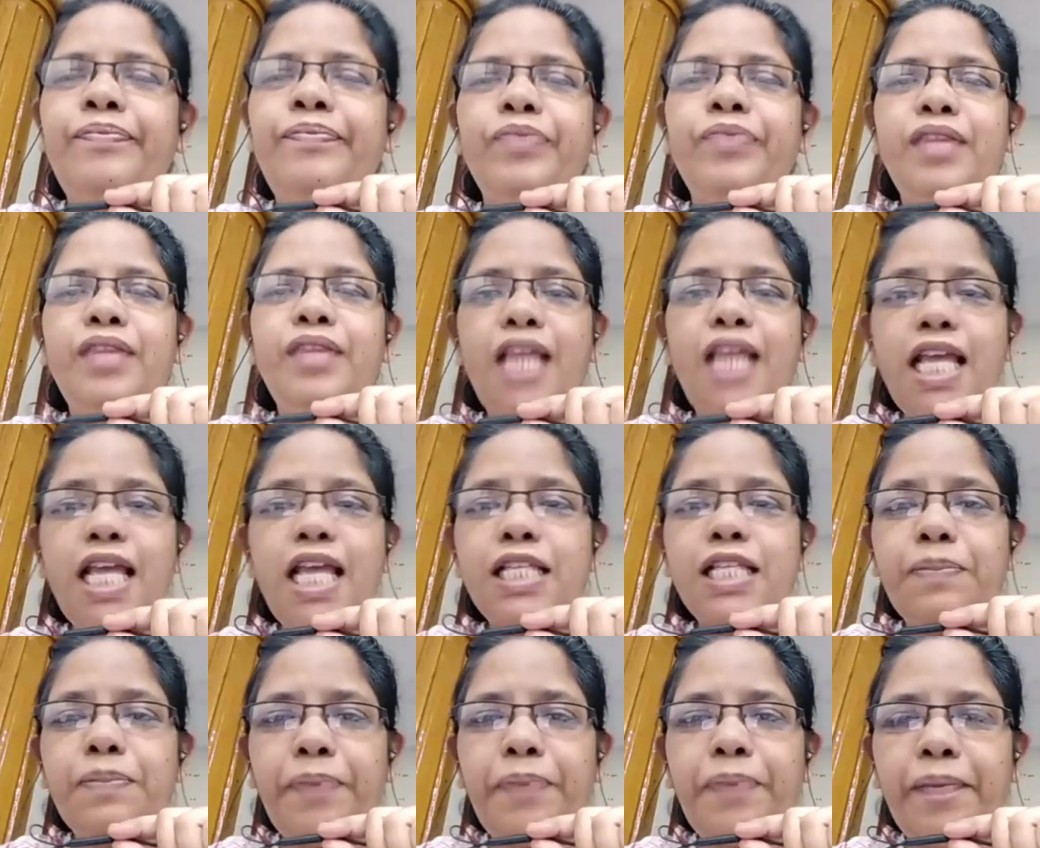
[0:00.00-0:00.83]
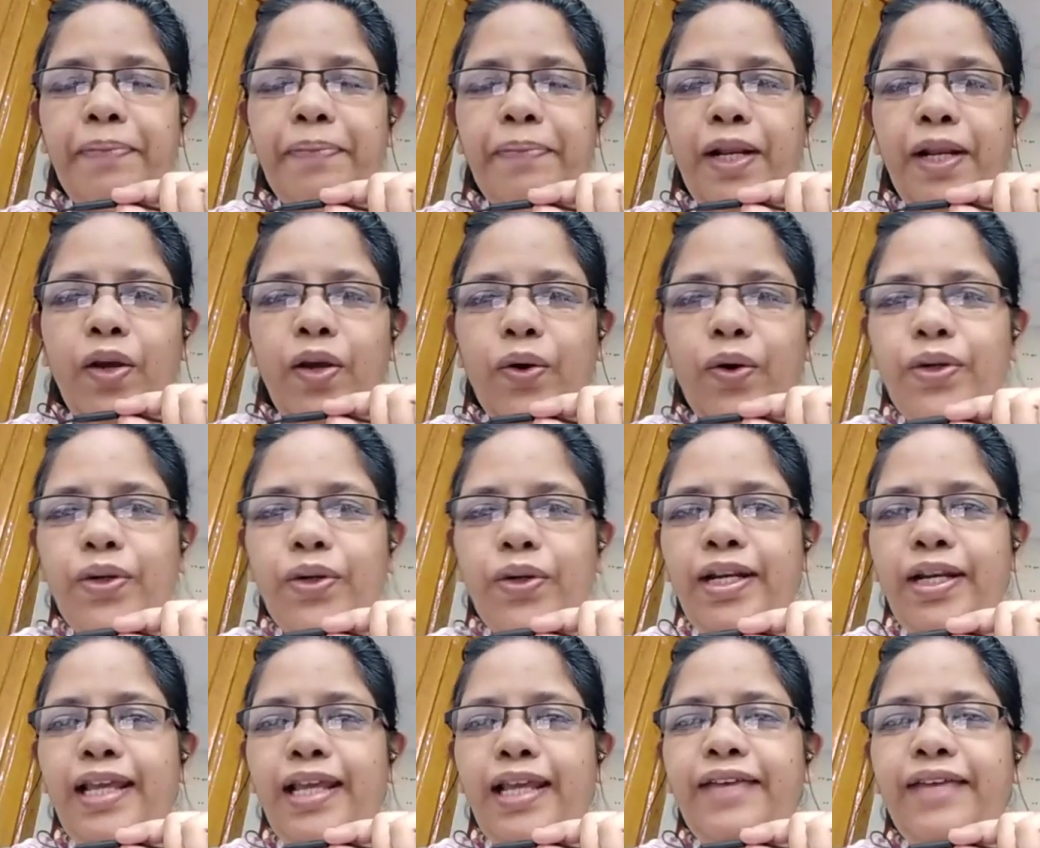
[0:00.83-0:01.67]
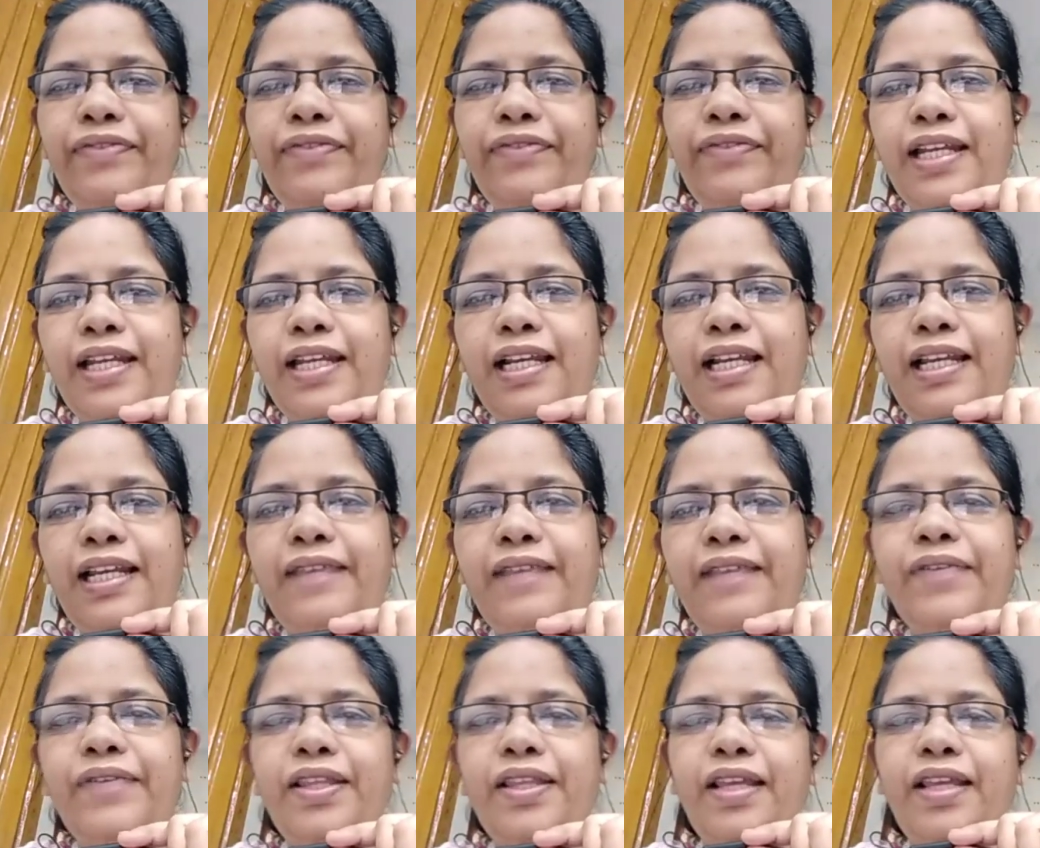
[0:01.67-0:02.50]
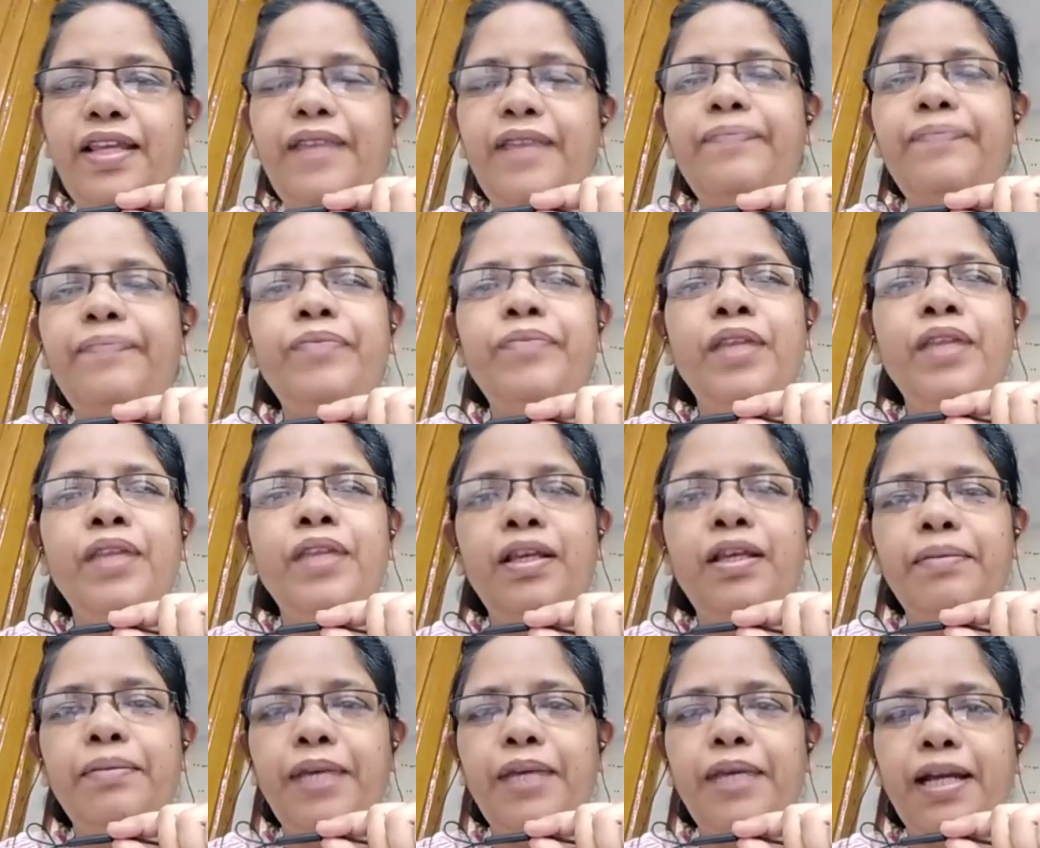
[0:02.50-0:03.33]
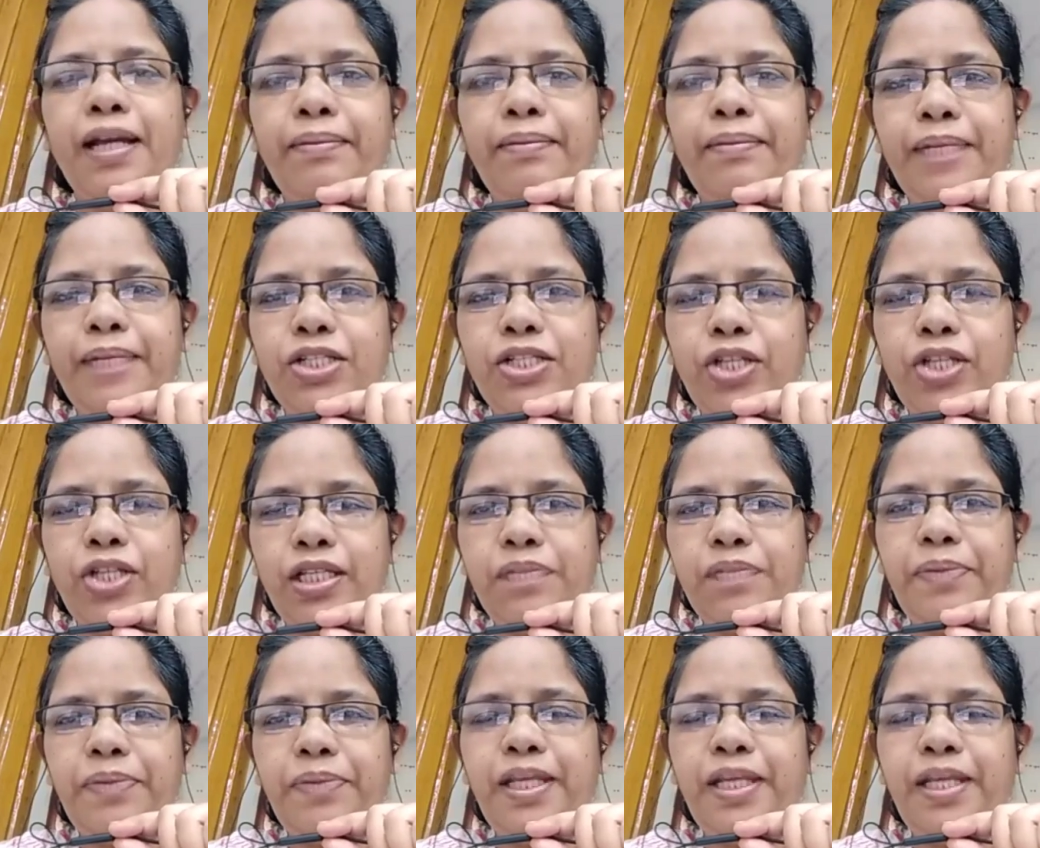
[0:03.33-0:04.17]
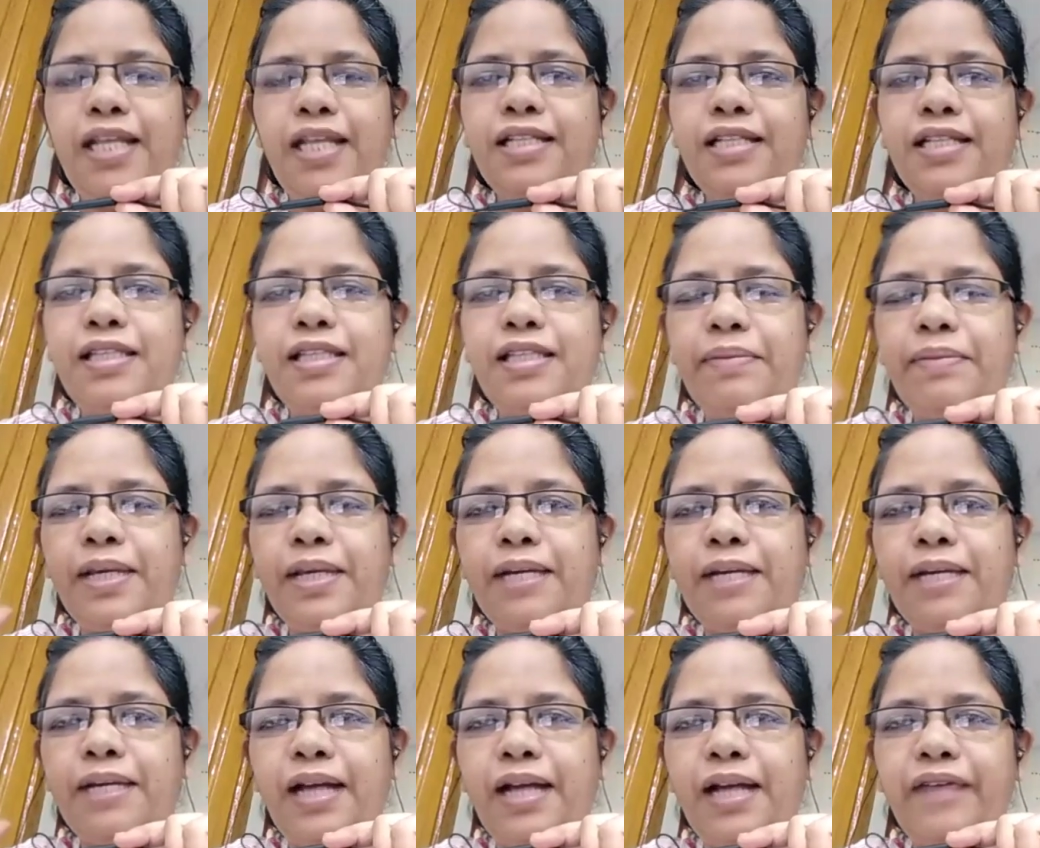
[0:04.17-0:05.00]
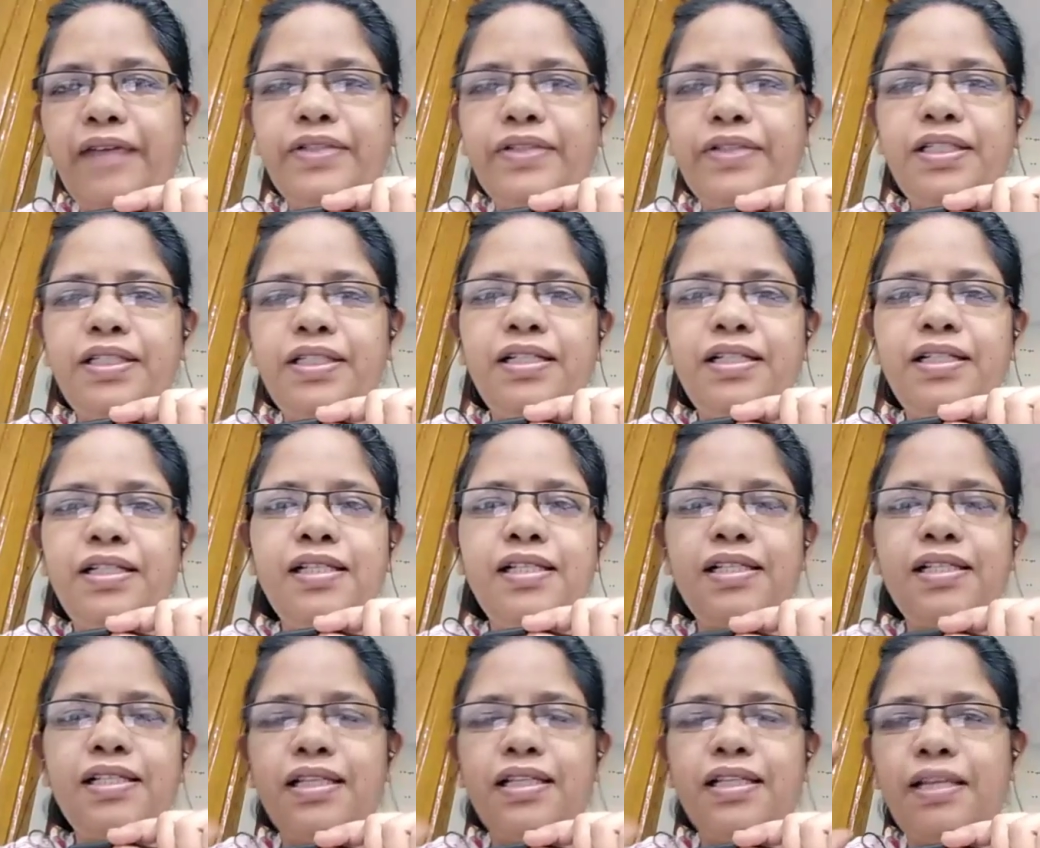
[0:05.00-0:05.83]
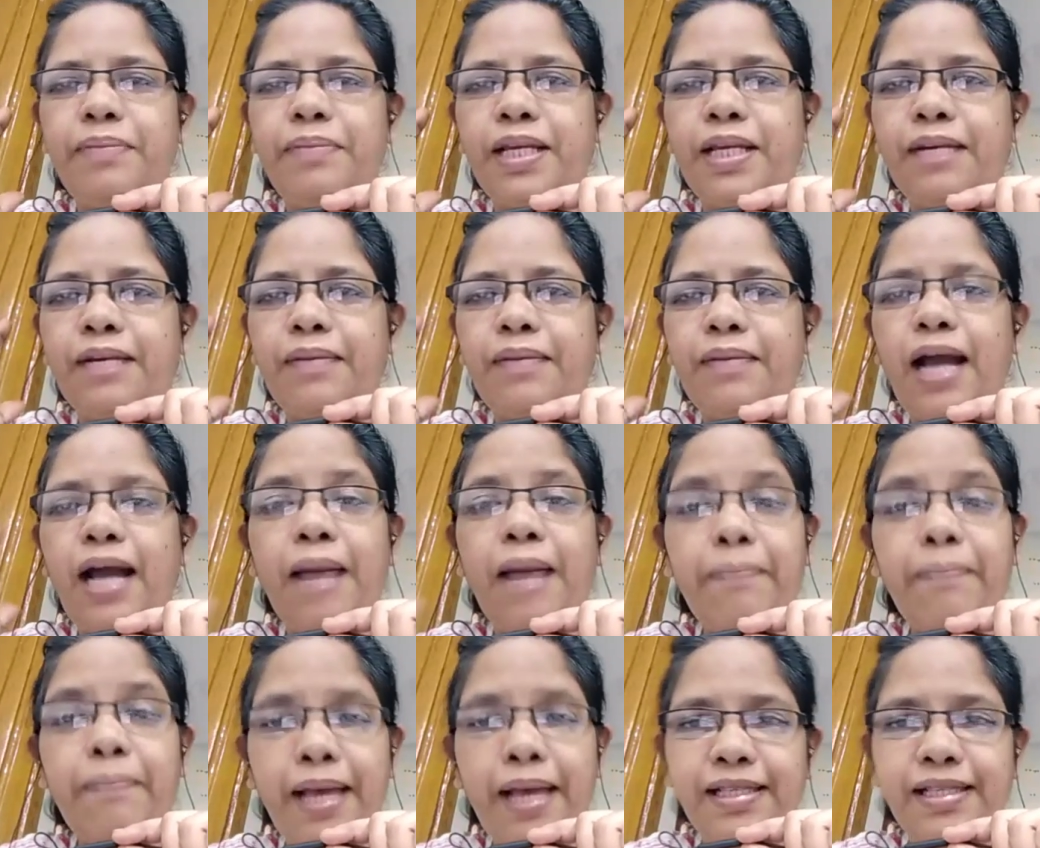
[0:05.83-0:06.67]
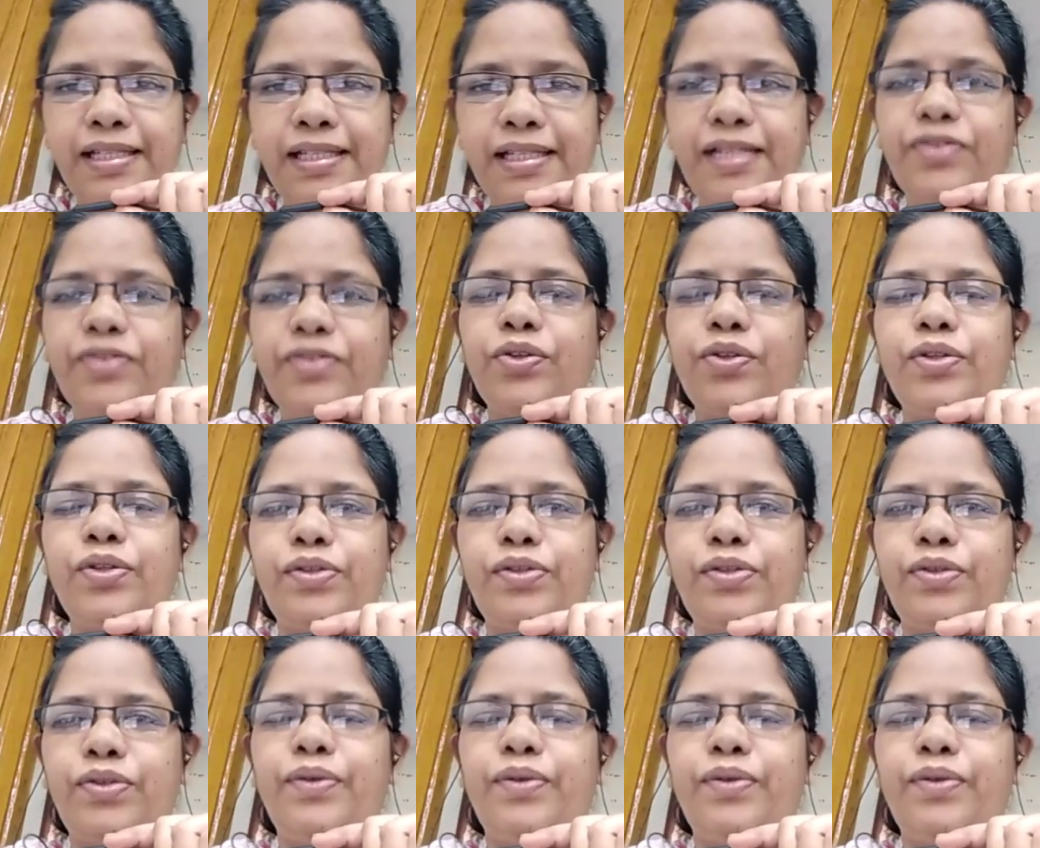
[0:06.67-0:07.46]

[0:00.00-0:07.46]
These people only, finally, when they become much experienced, they become governors and they become ambassadors also.